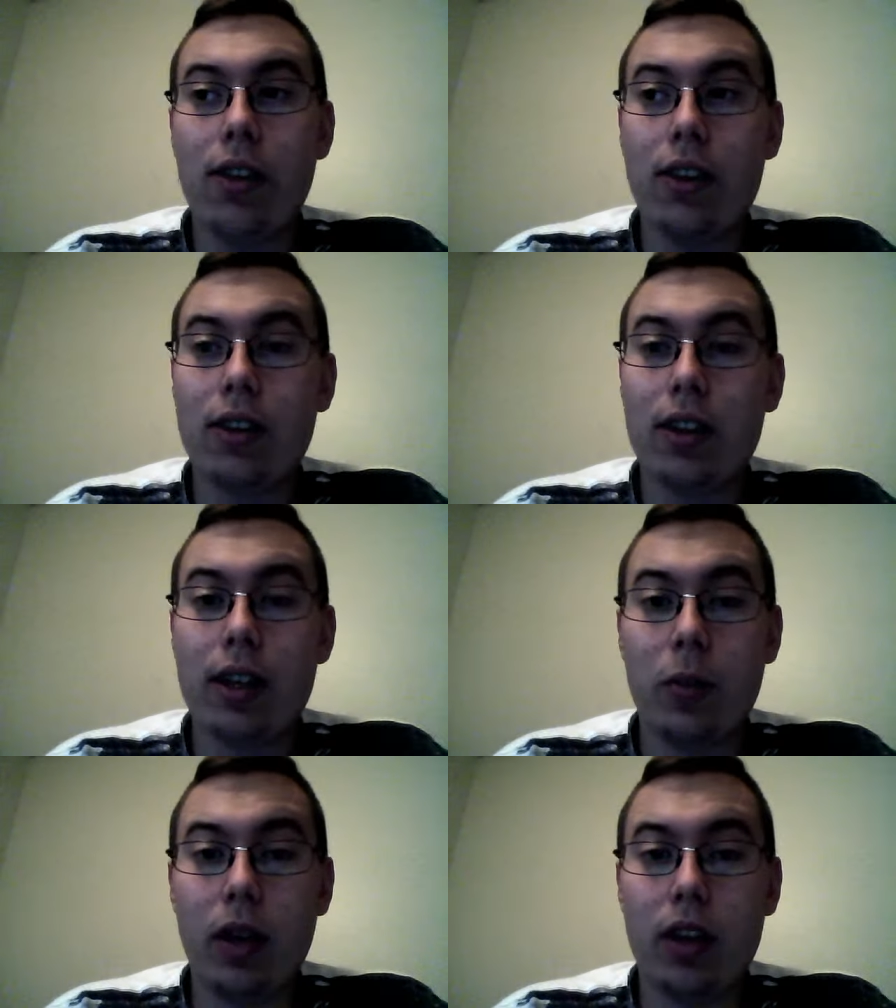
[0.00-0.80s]
This
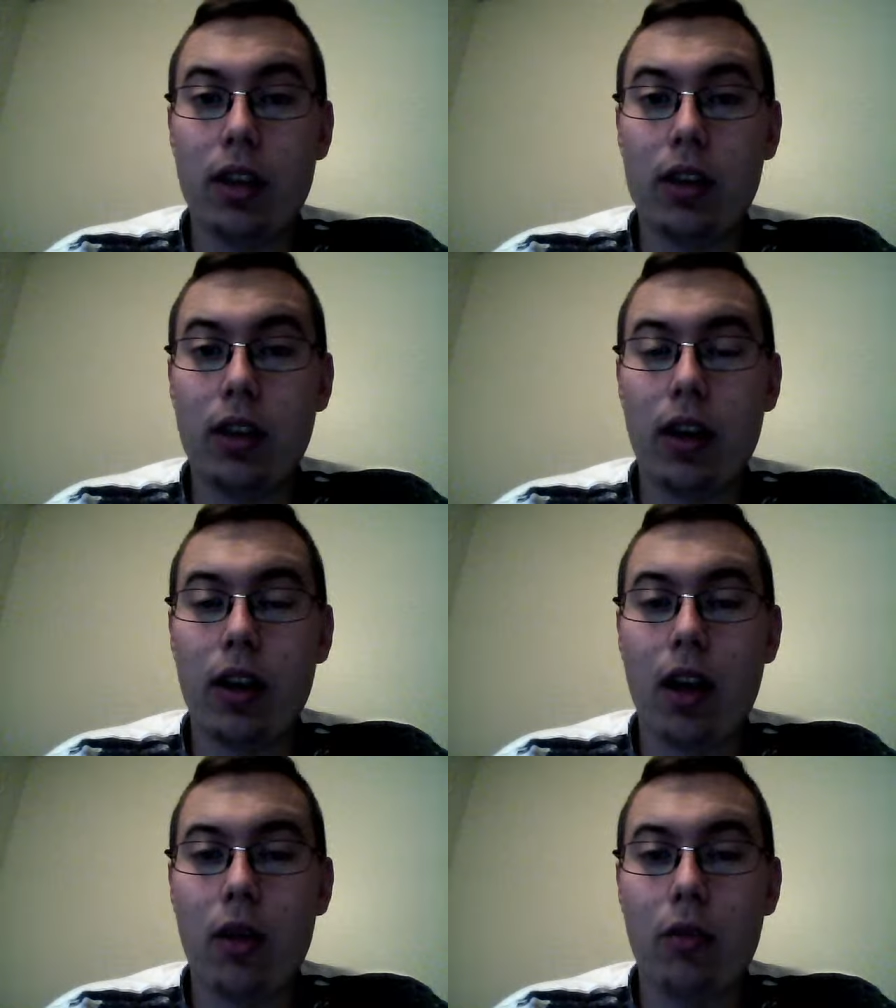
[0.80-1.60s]
last paycheck that I
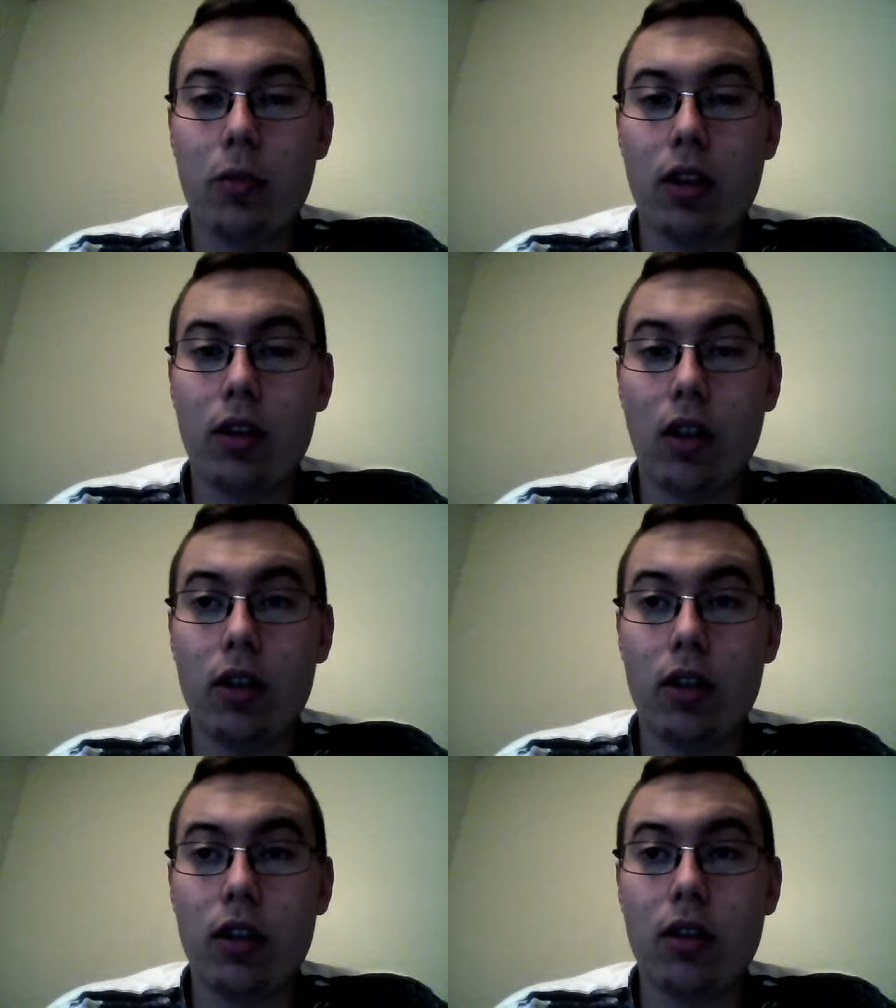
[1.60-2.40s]
got was my
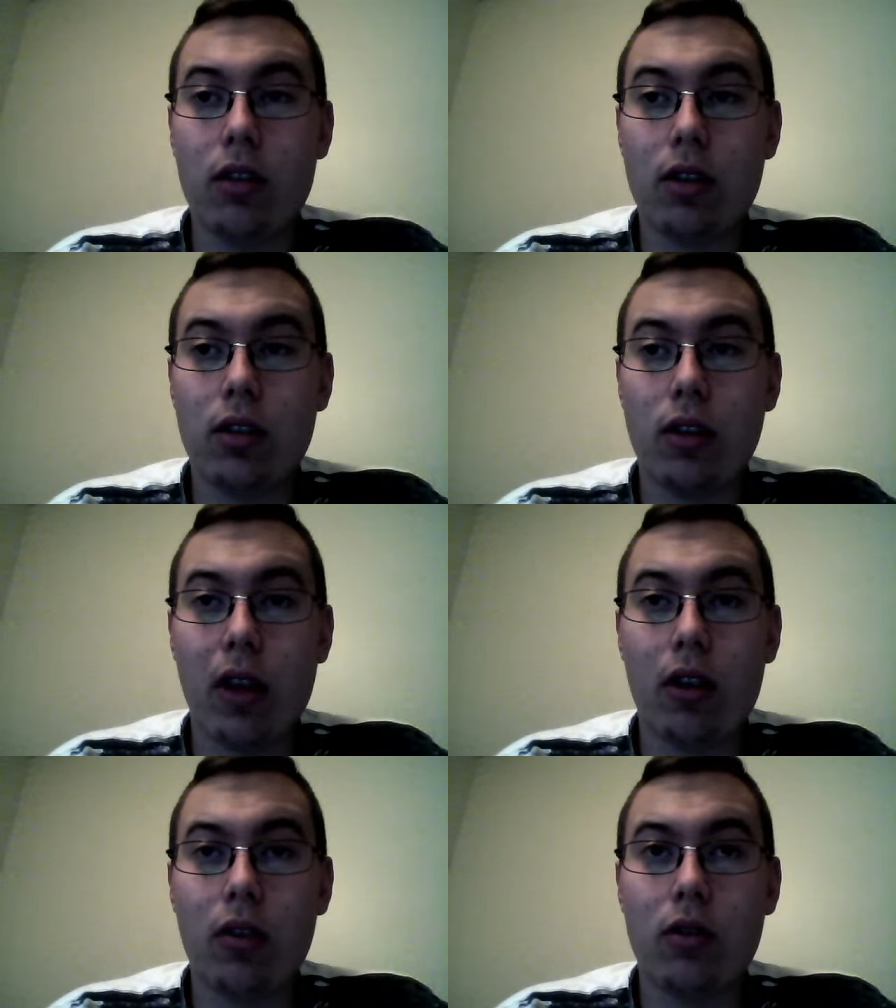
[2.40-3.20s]
largest
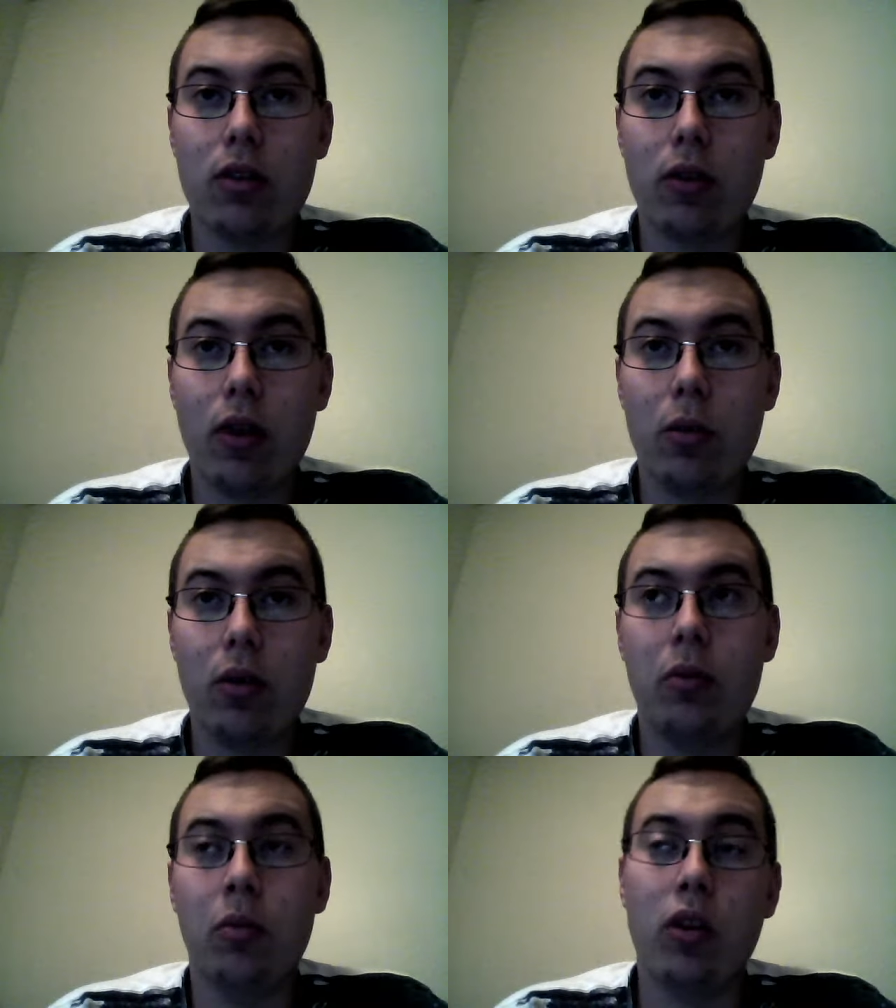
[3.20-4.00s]
amount, so I
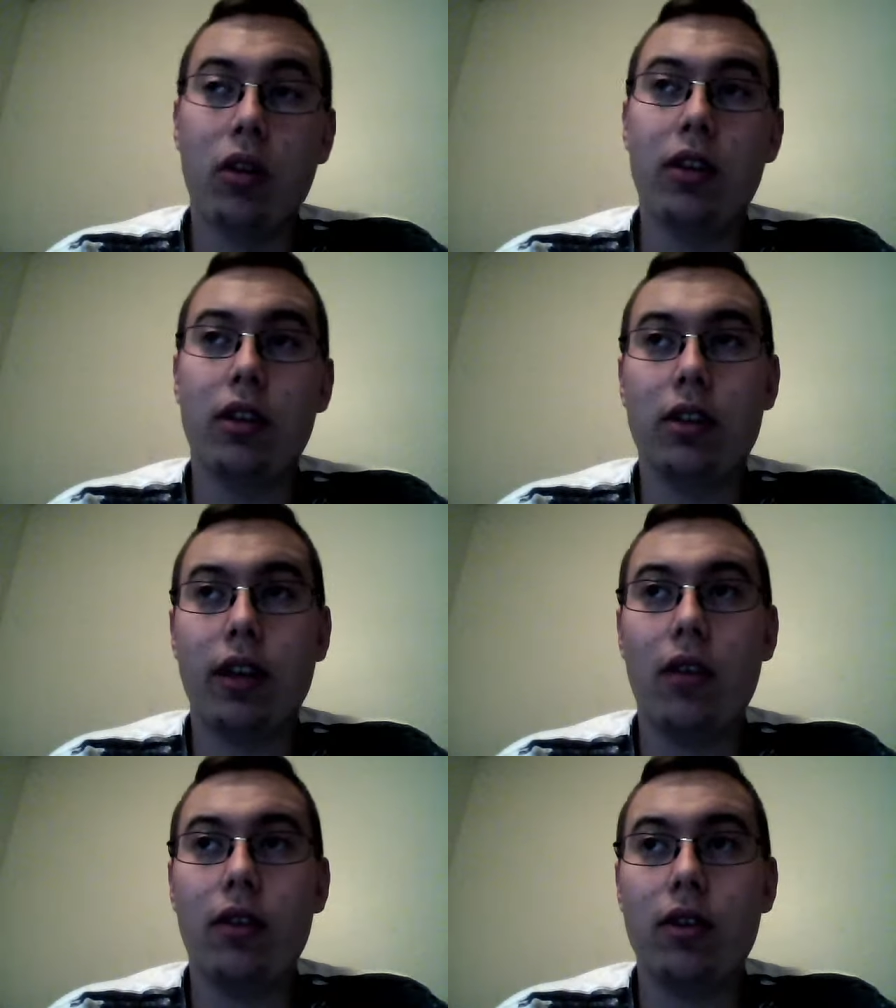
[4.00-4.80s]
put more into
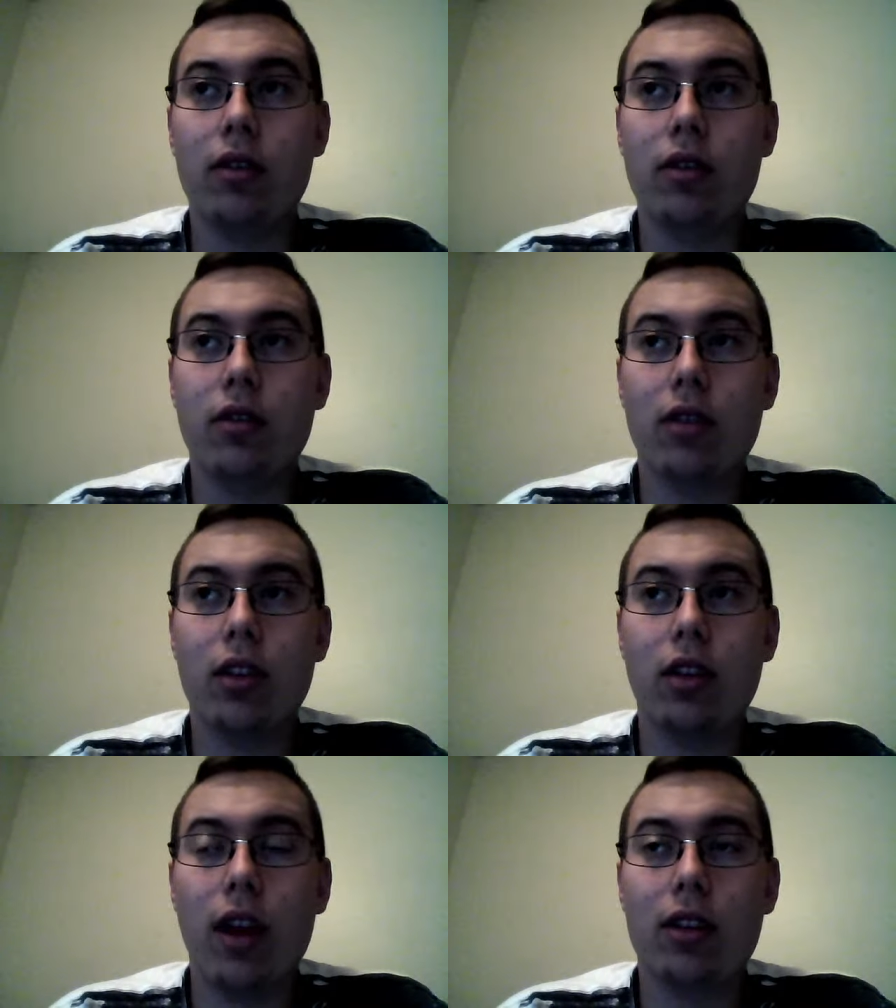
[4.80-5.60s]
savings
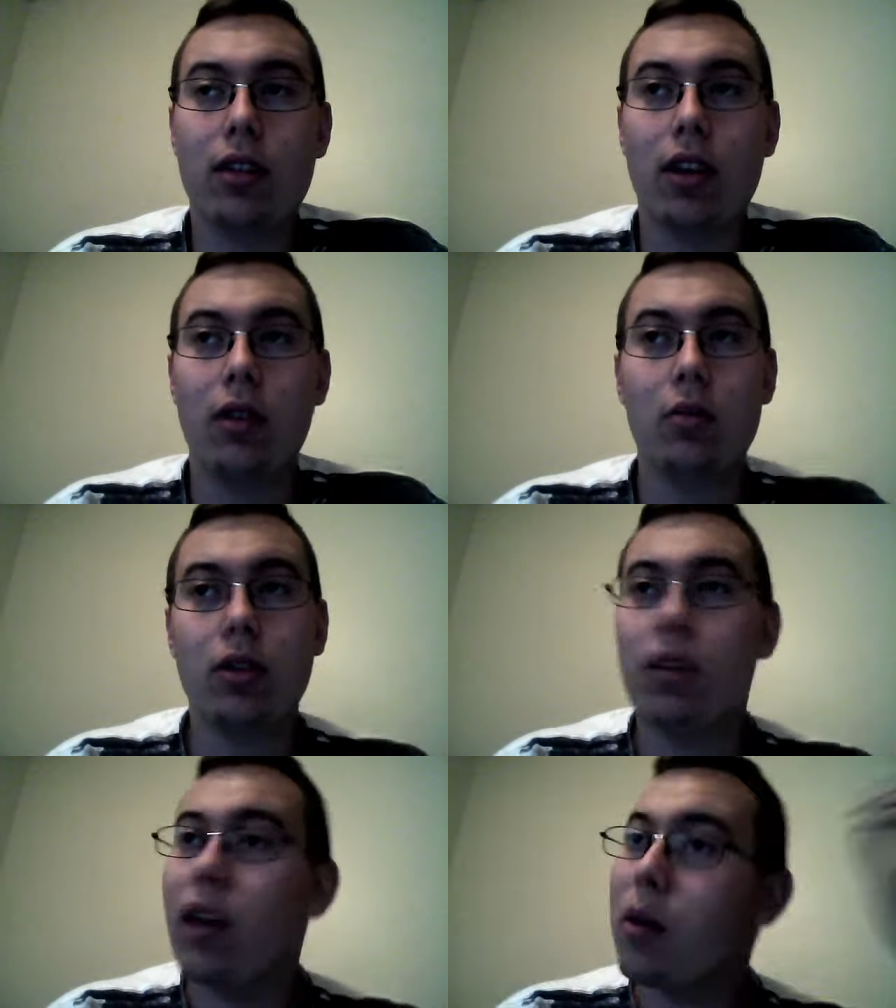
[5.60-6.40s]
than last time,
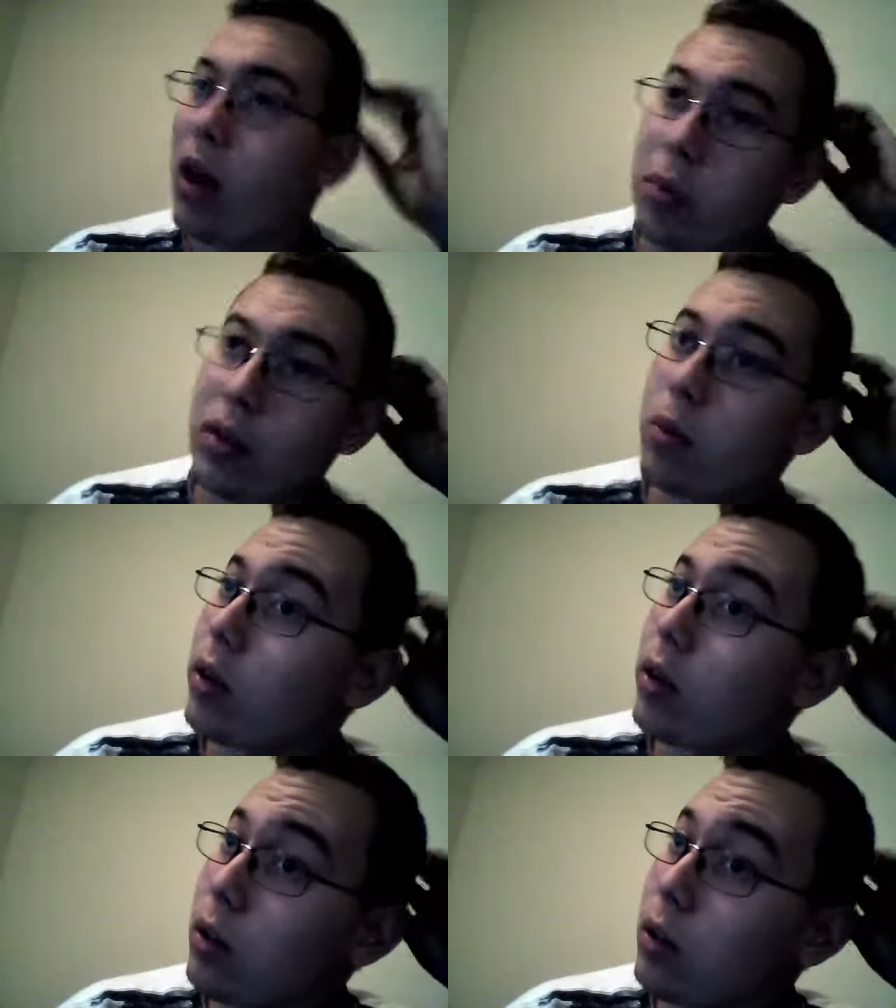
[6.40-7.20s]
so that brought me up
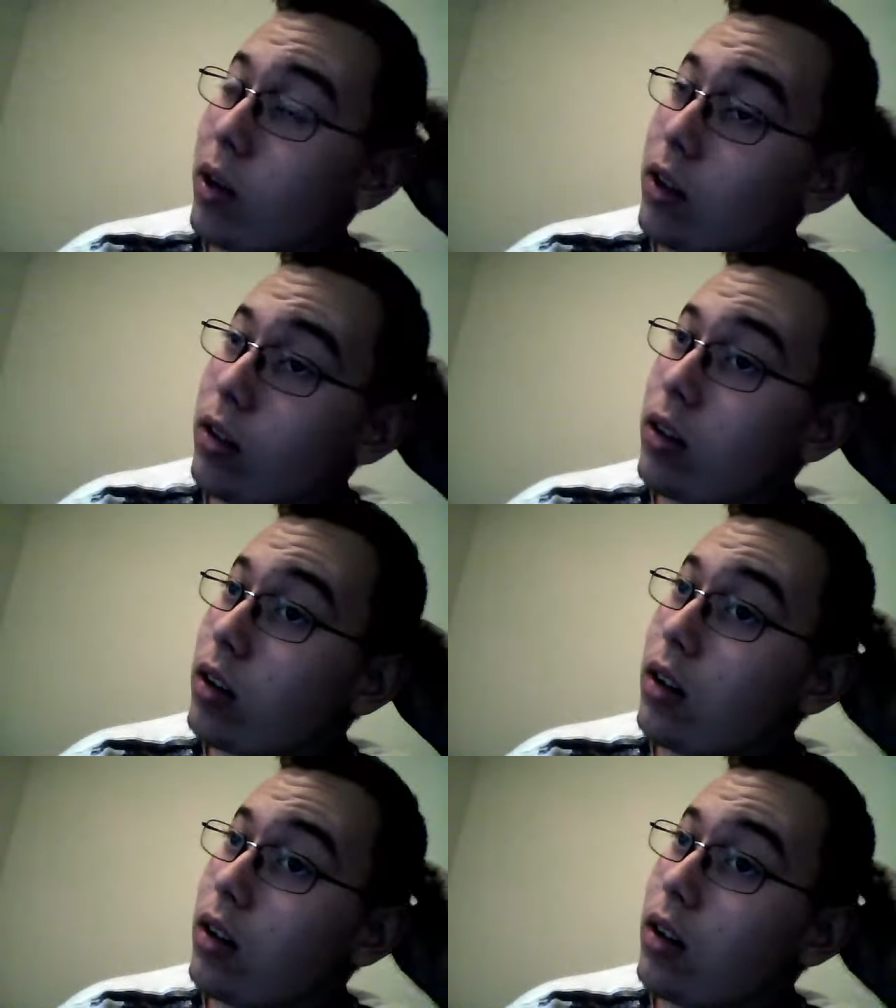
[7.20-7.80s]
a good amount.